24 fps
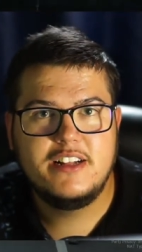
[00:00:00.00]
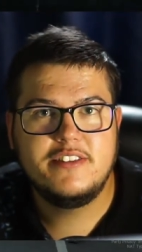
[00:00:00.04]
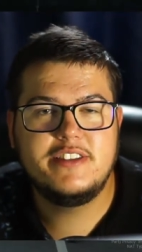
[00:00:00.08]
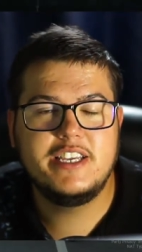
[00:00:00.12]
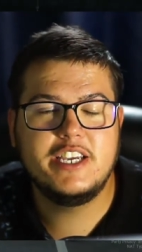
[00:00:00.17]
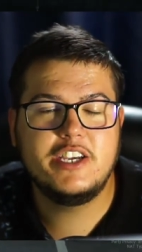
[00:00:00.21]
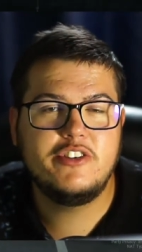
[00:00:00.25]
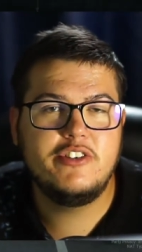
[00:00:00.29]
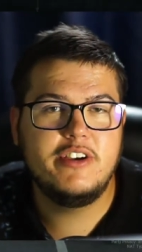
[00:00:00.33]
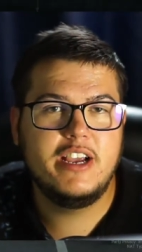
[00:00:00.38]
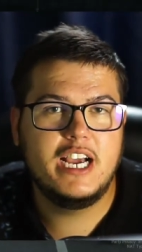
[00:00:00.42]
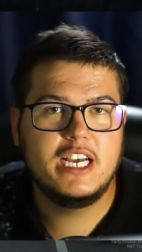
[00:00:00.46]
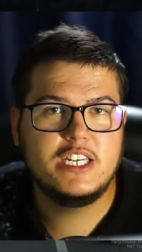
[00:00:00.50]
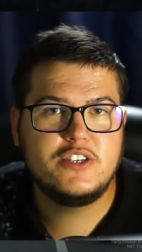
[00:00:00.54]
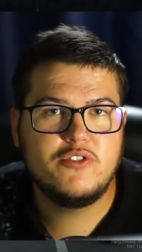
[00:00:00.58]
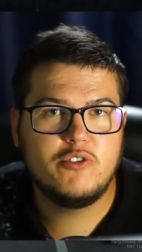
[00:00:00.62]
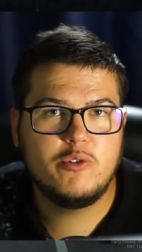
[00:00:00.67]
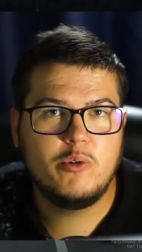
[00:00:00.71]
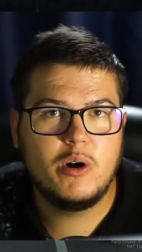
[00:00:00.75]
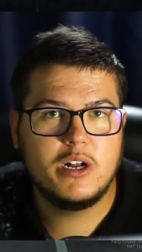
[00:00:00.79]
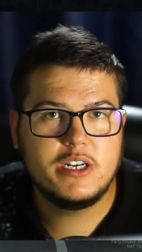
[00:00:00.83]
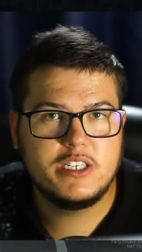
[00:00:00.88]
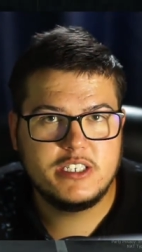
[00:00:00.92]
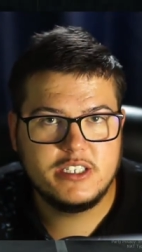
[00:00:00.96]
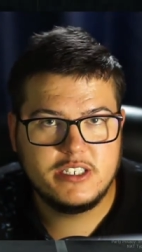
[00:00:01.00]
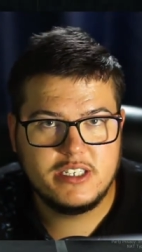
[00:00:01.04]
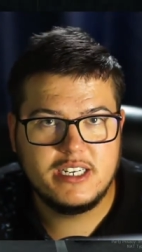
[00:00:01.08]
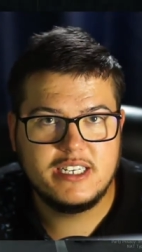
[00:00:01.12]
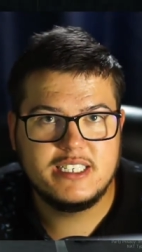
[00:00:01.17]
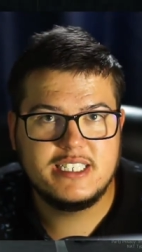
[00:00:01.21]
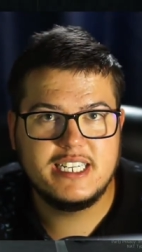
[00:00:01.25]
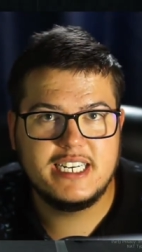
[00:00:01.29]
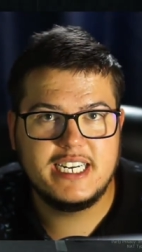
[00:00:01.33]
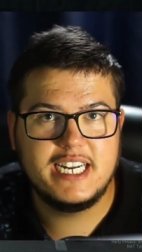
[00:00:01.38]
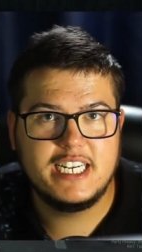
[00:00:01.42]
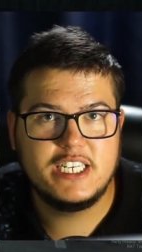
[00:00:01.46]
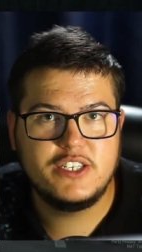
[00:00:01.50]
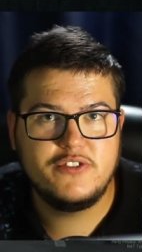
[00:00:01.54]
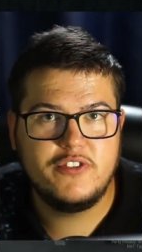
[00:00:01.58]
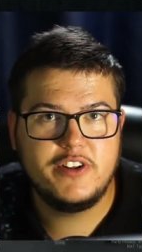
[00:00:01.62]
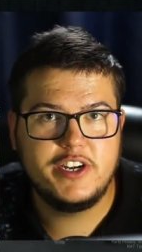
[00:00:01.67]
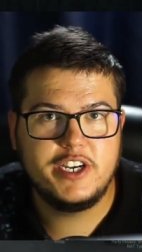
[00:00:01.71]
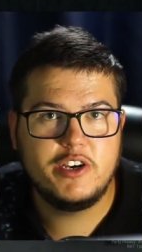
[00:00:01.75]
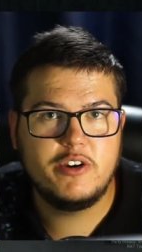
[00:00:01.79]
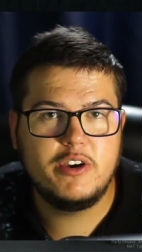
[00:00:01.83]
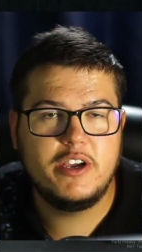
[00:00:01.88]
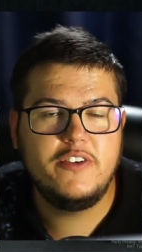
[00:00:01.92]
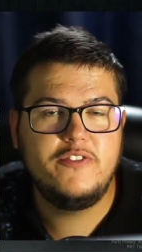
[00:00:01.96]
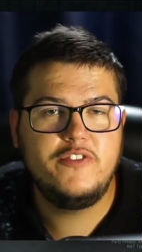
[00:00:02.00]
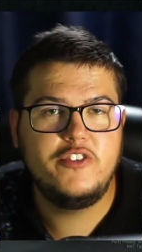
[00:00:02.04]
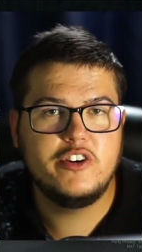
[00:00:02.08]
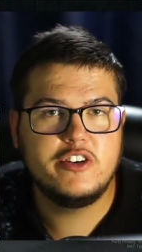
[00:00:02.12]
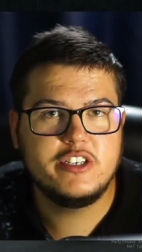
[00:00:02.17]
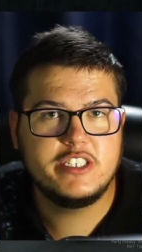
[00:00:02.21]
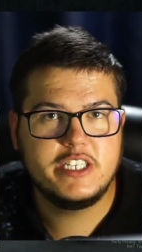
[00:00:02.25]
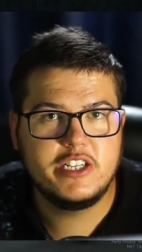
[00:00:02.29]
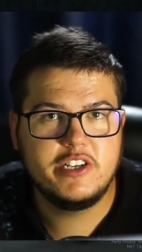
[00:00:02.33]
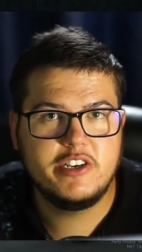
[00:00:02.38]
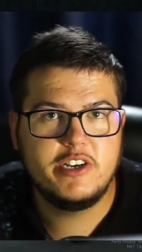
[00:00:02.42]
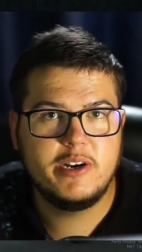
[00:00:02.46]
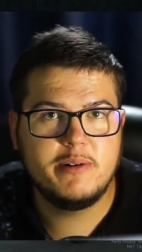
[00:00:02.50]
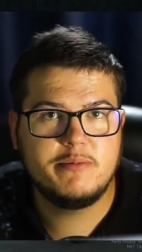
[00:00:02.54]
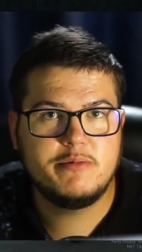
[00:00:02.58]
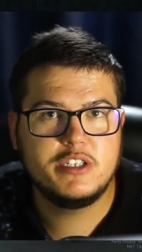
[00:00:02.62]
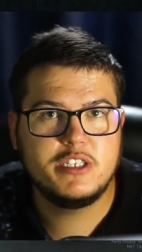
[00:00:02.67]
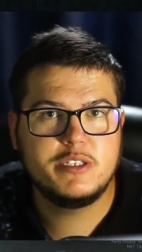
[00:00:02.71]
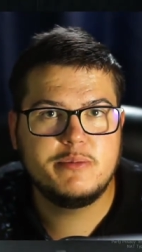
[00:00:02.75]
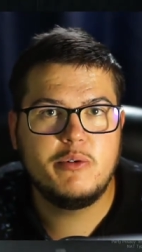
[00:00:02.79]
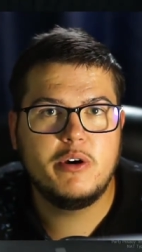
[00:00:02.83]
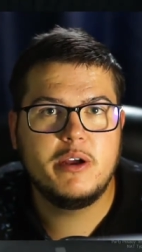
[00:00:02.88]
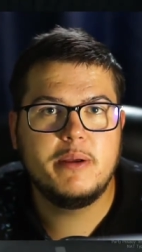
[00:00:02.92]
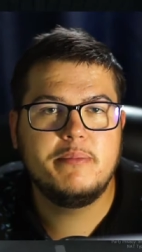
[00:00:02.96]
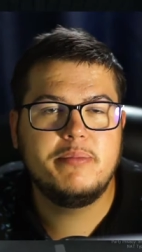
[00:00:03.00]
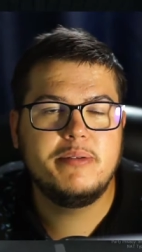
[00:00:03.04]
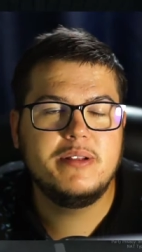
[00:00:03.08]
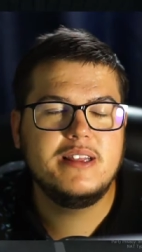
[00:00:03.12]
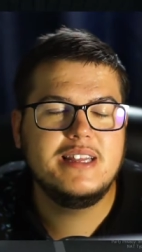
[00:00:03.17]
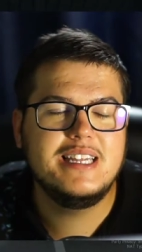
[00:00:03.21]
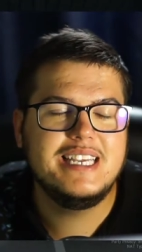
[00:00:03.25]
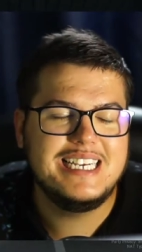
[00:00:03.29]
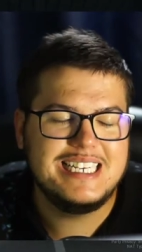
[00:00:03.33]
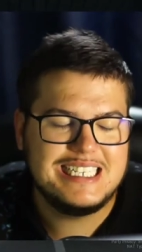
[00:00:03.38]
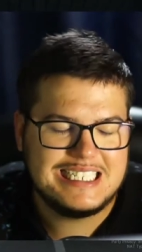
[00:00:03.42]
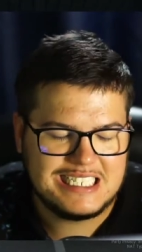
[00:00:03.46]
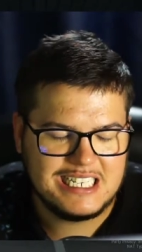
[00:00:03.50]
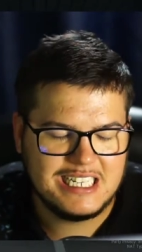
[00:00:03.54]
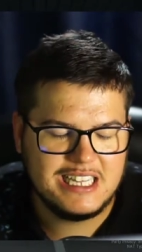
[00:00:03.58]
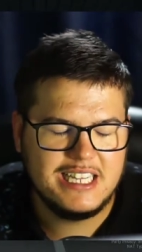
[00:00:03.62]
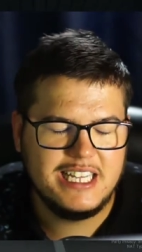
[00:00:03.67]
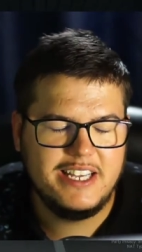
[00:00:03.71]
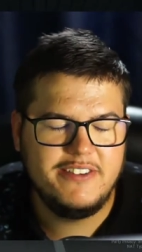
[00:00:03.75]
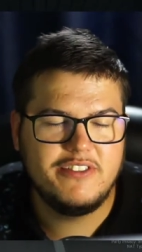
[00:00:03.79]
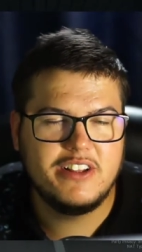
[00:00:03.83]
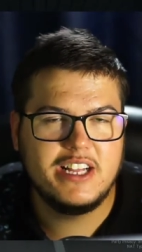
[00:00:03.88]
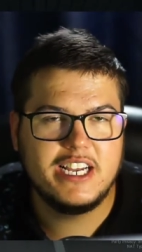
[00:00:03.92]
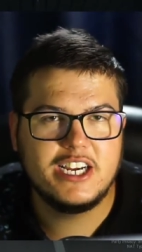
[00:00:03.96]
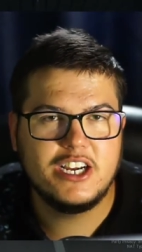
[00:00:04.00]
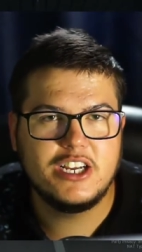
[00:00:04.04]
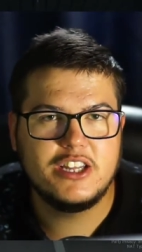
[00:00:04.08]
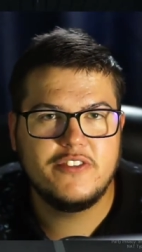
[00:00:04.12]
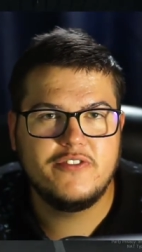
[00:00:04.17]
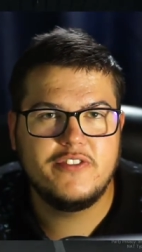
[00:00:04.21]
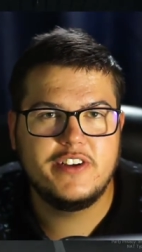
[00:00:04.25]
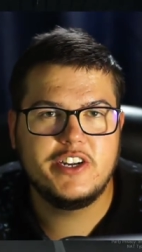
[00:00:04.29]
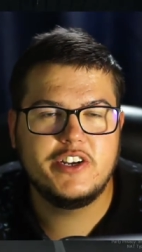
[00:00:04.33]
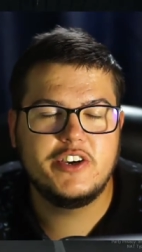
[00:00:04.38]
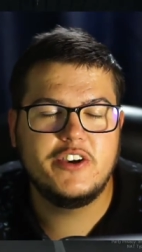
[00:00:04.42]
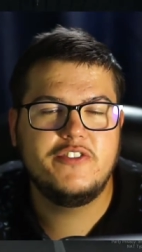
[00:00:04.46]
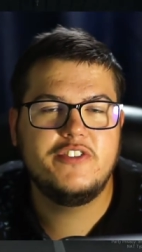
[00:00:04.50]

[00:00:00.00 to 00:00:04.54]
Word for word: Thank you guys for watching today's video. If you're still here up to this point, please leave a like on the video.